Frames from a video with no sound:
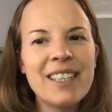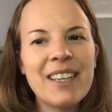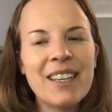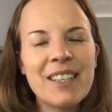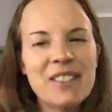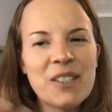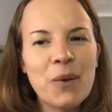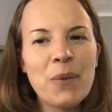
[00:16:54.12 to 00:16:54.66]

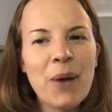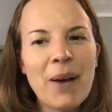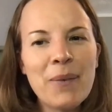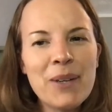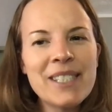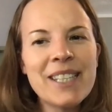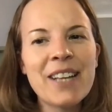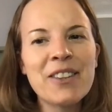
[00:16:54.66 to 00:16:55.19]
So
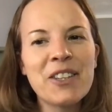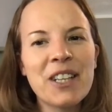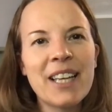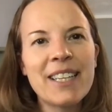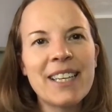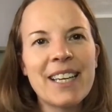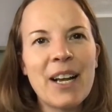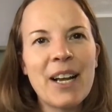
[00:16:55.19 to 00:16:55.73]
what does that look
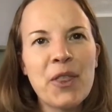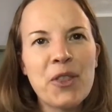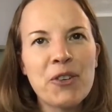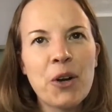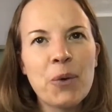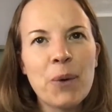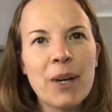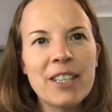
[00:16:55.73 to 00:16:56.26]
like at
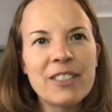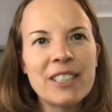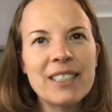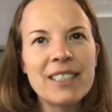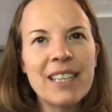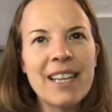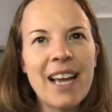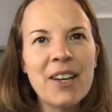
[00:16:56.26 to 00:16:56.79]

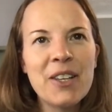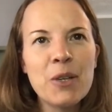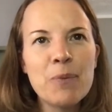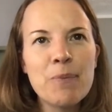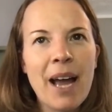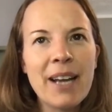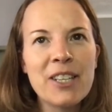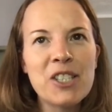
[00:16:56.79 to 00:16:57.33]
Anthroware, and how do you
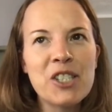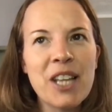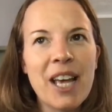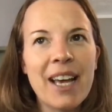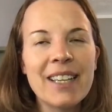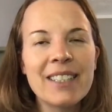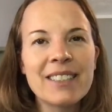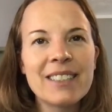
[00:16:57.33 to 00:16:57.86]
manage
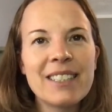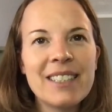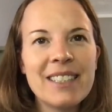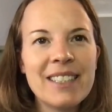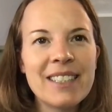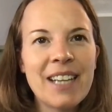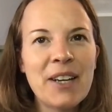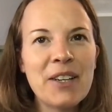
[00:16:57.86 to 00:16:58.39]
that
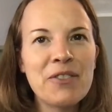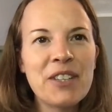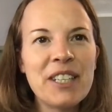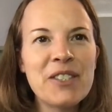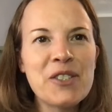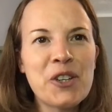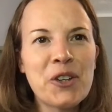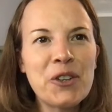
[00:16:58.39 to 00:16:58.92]
kind of
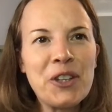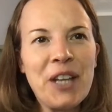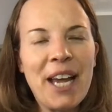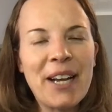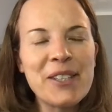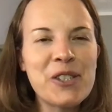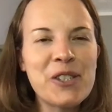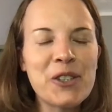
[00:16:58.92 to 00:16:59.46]
internal,
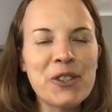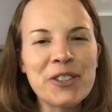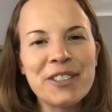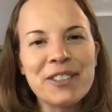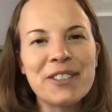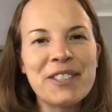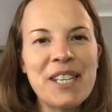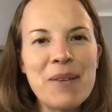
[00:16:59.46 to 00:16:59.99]

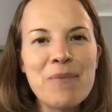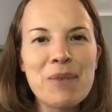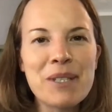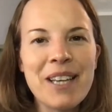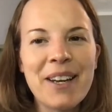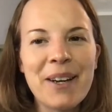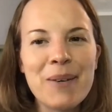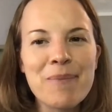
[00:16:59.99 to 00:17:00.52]
external team
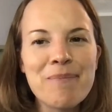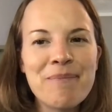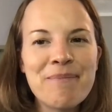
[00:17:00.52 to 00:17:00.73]
setup?